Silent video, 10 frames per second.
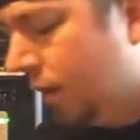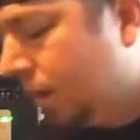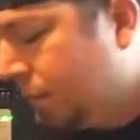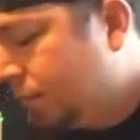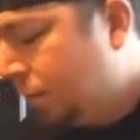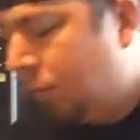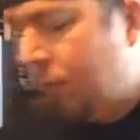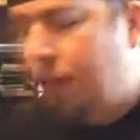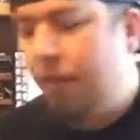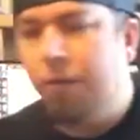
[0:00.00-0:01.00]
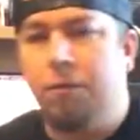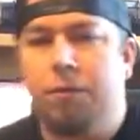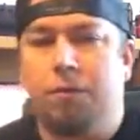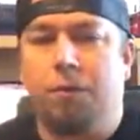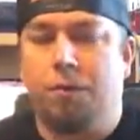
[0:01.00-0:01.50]
from what I
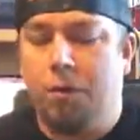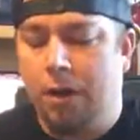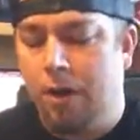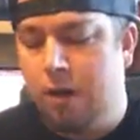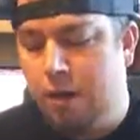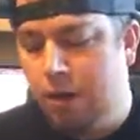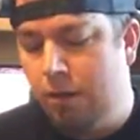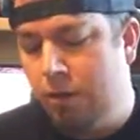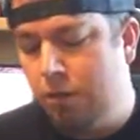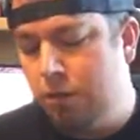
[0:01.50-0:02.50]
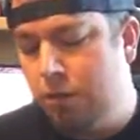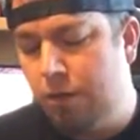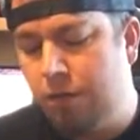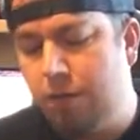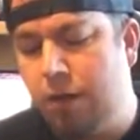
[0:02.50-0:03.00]
got, and I'll show
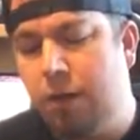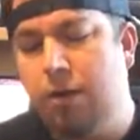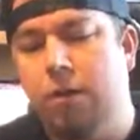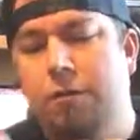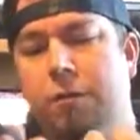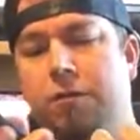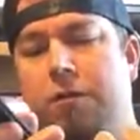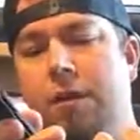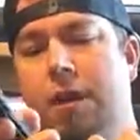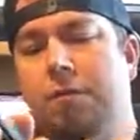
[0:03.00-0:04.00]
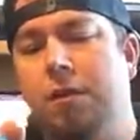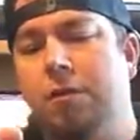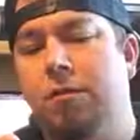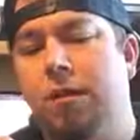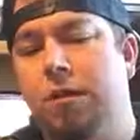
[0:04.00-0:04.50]
you in a second here. Let me just snap
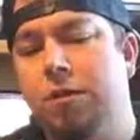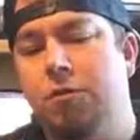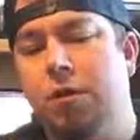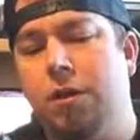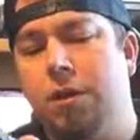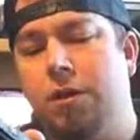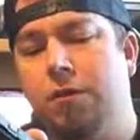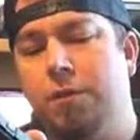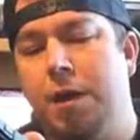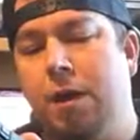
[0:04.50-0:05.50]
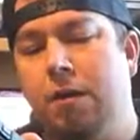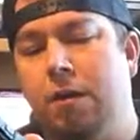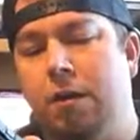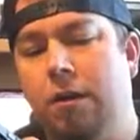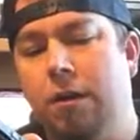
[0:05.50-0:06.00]
these Joy-Cons back
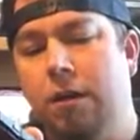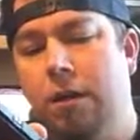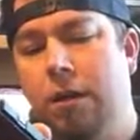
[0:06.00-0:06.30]
on.